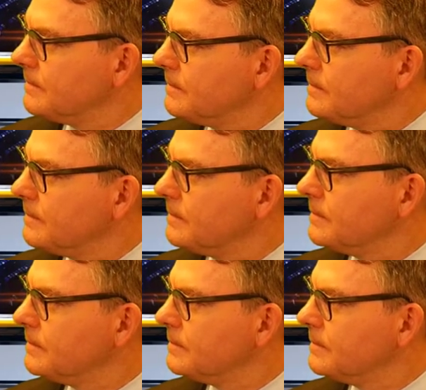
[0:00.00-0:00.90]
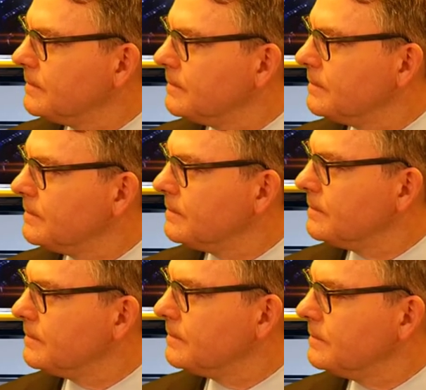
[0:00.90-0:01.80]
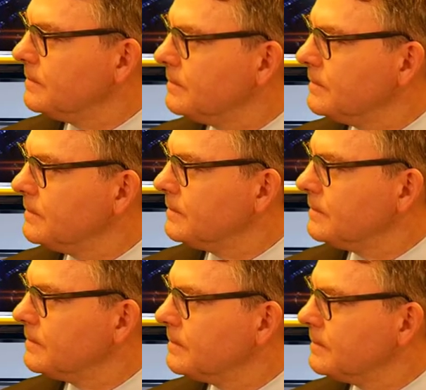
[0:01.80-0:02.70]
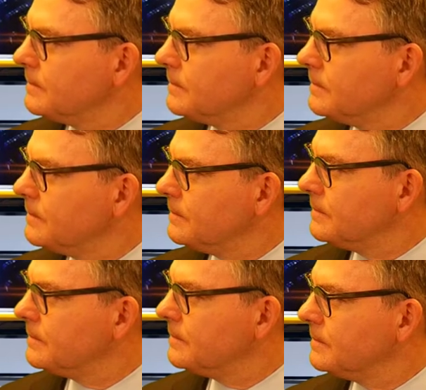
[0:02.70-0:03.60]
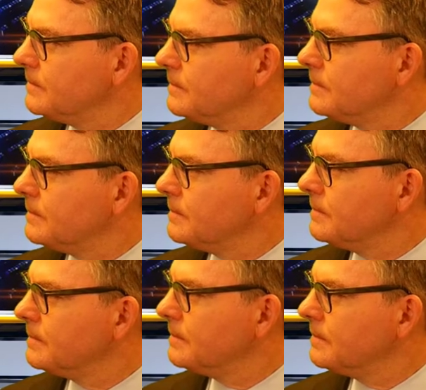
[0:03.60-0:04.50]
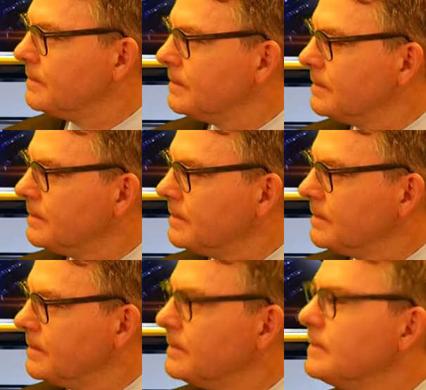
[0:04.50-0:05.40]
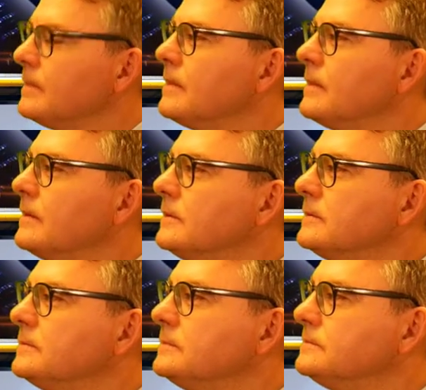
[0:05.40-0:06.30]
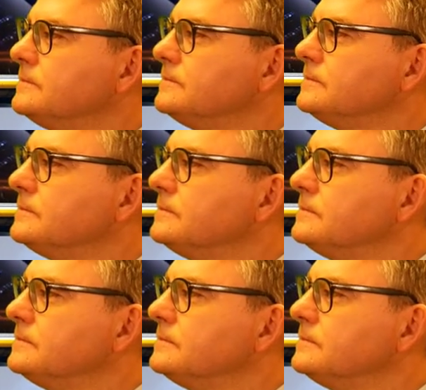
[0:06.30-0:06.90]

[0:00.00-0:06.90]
(silent)